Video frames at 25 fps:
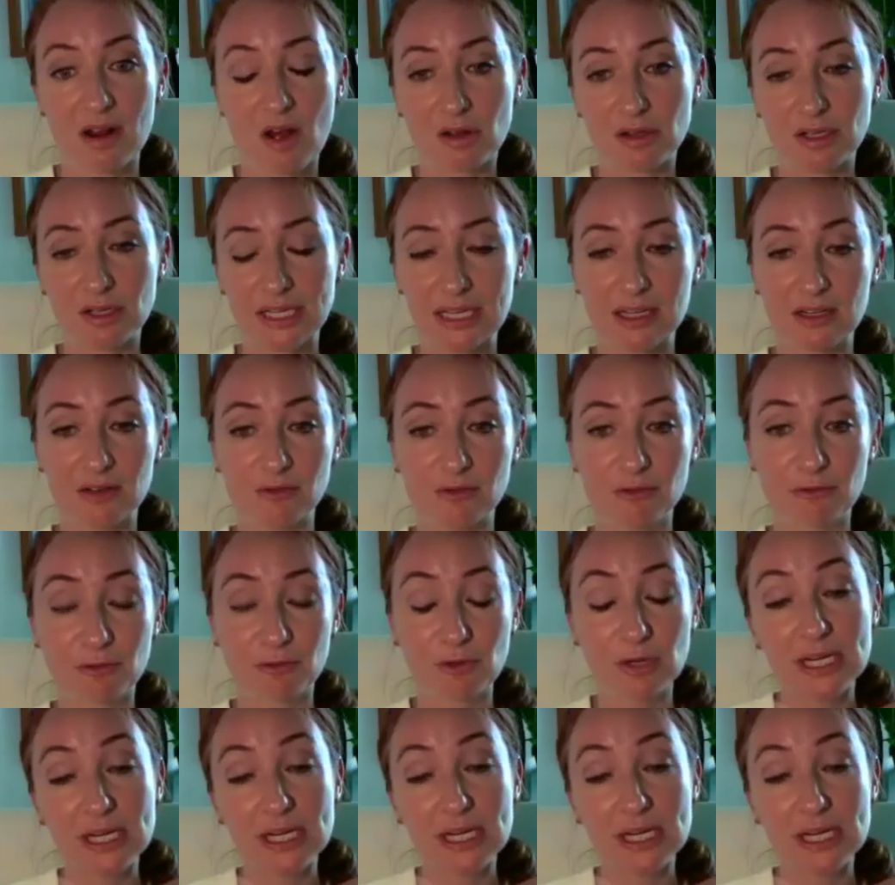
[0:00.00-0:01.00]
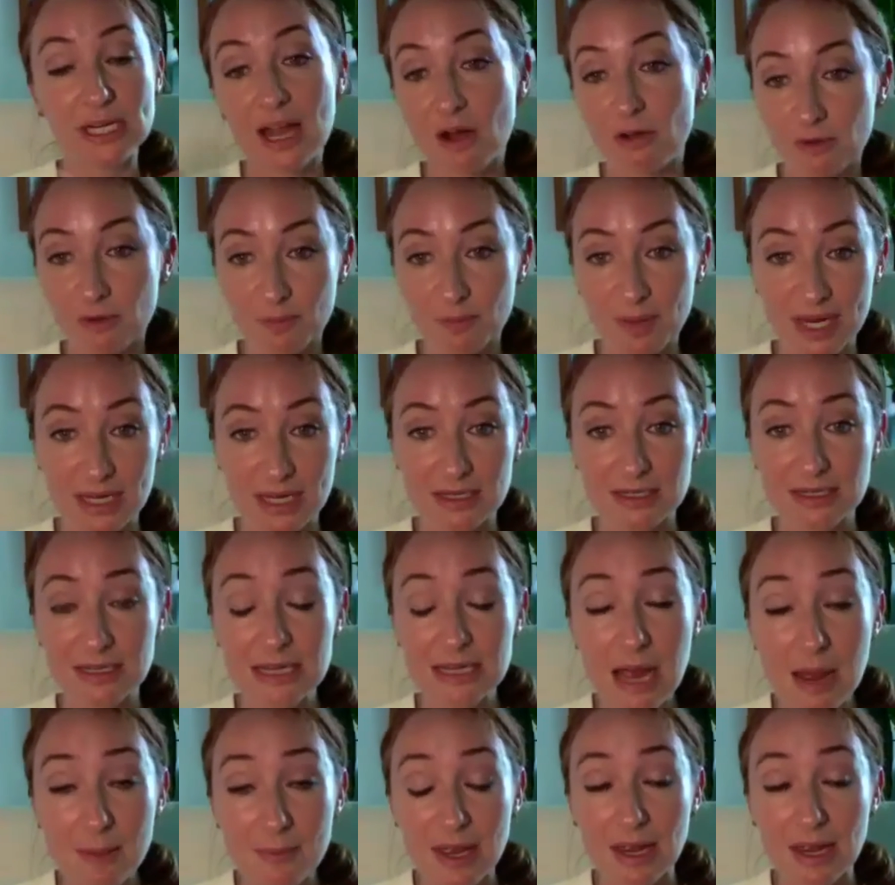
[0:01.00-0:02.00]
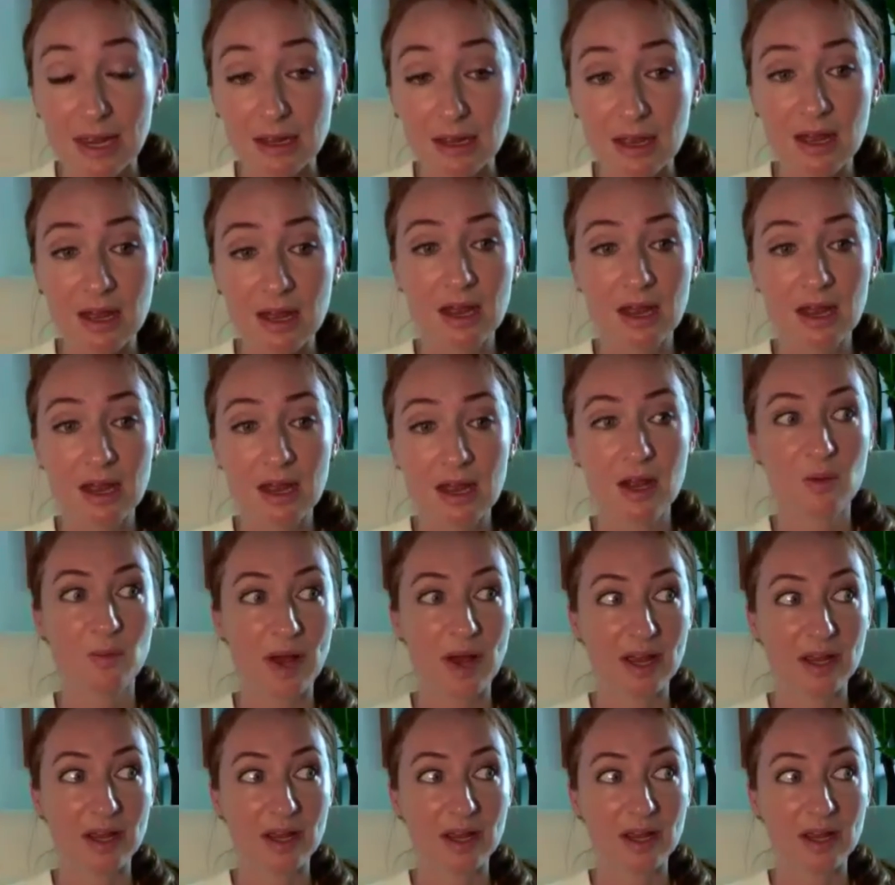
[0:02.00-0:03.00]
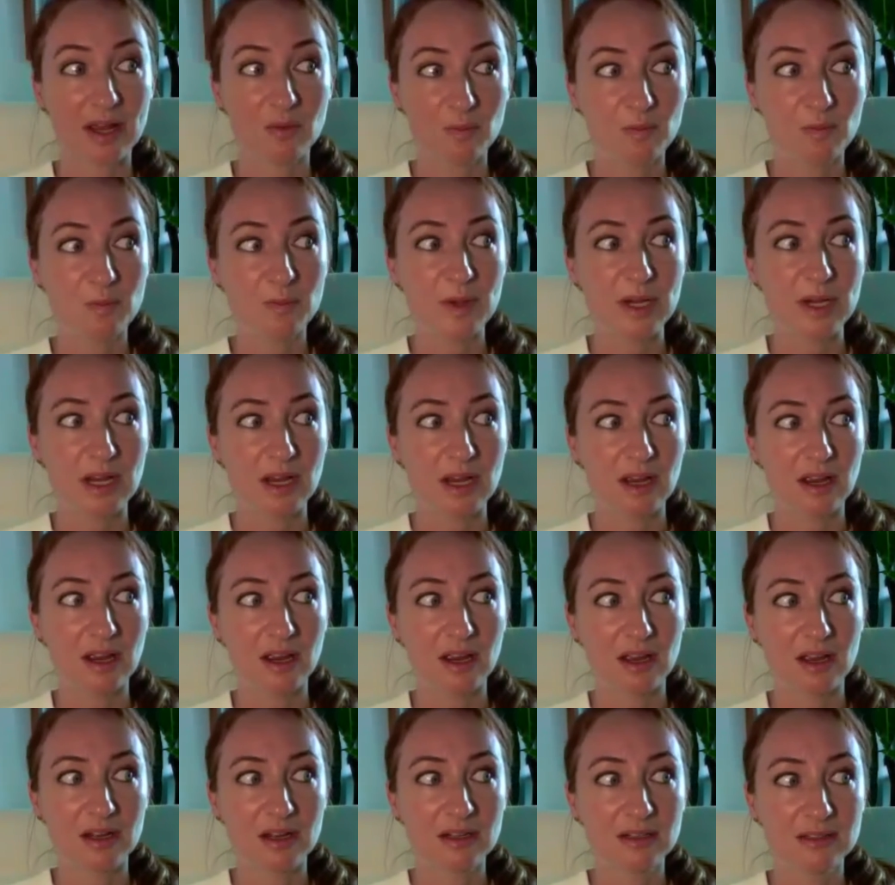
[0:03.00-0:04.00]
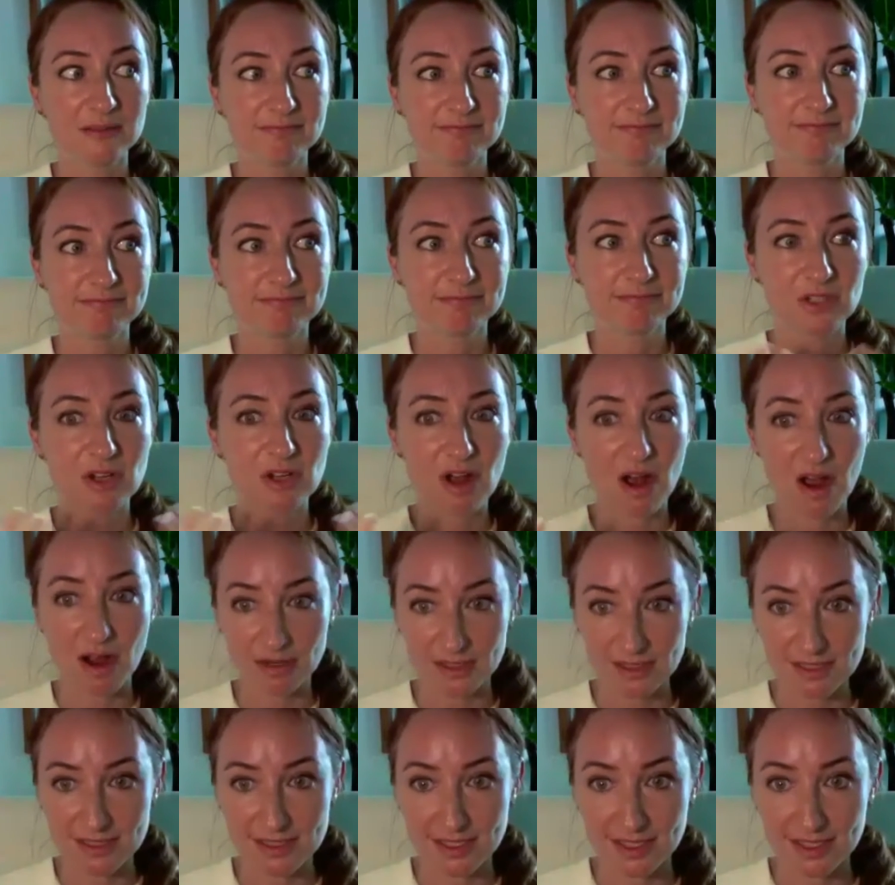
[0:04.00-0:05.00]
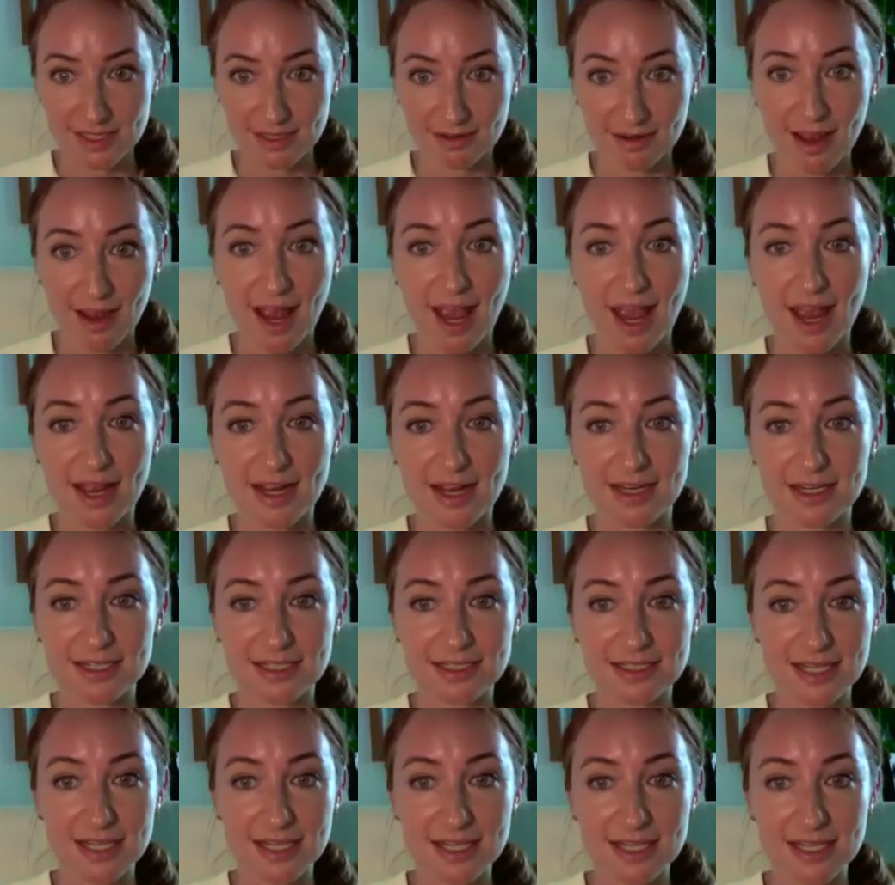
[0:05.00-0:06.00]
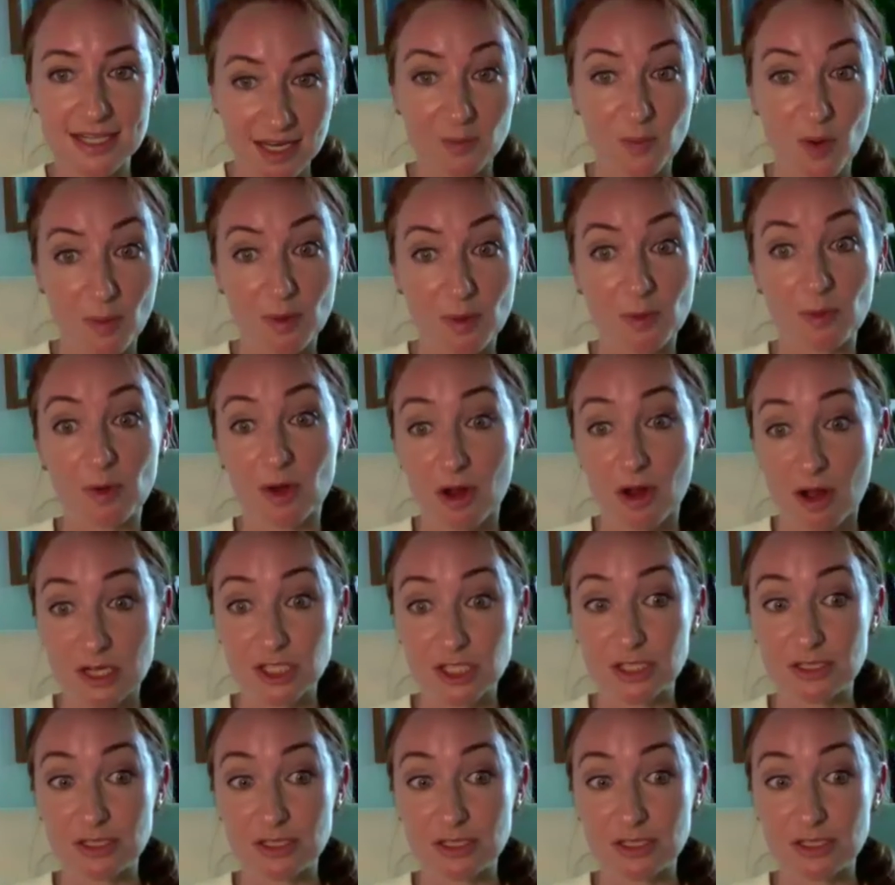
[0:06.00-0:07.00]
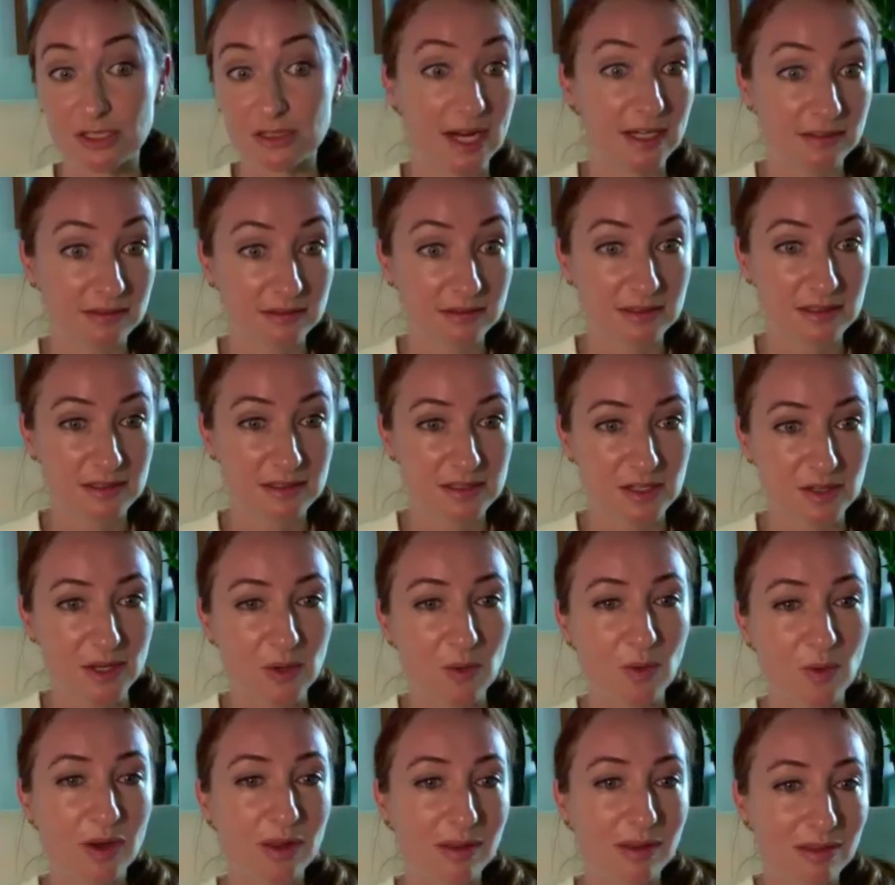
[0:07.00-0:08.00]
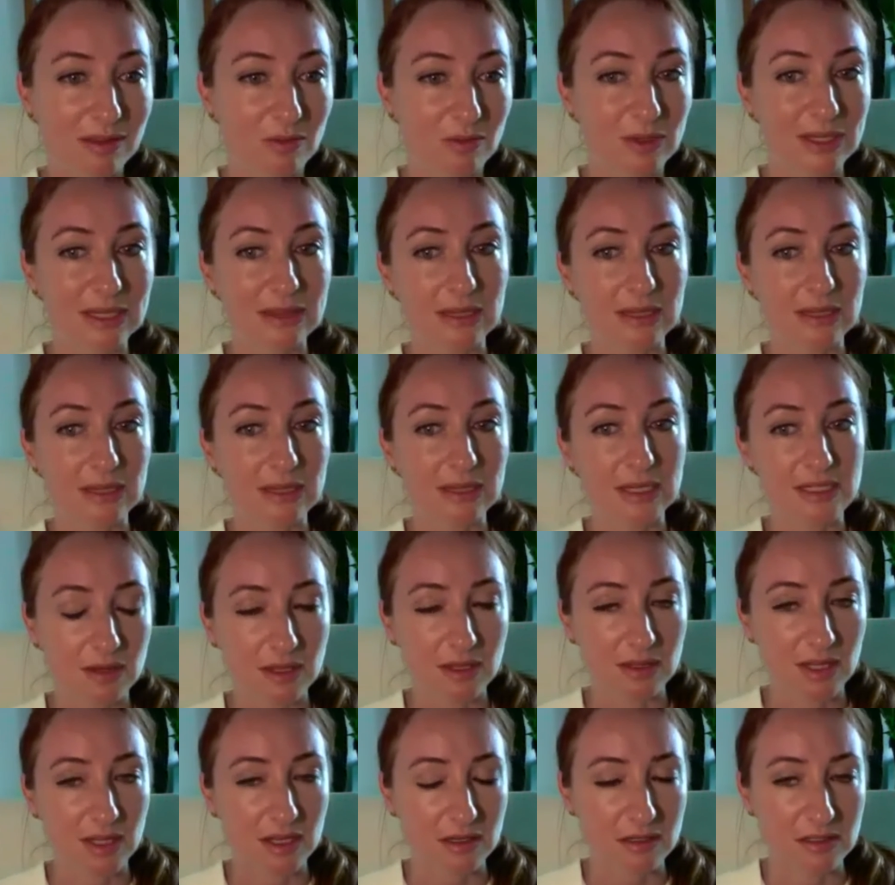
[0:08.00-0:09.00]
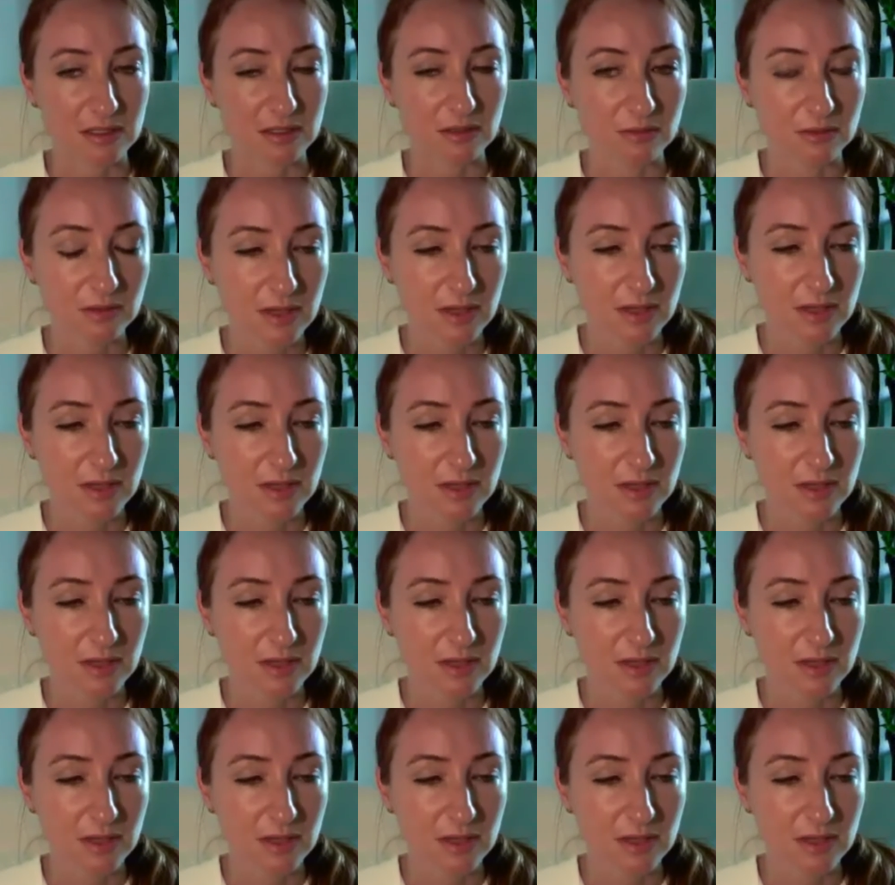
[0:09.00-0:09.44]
all in freak out for pandemic, but being cognizant and taking proper precautions, right? So like, what are the 3 things that you think they can do?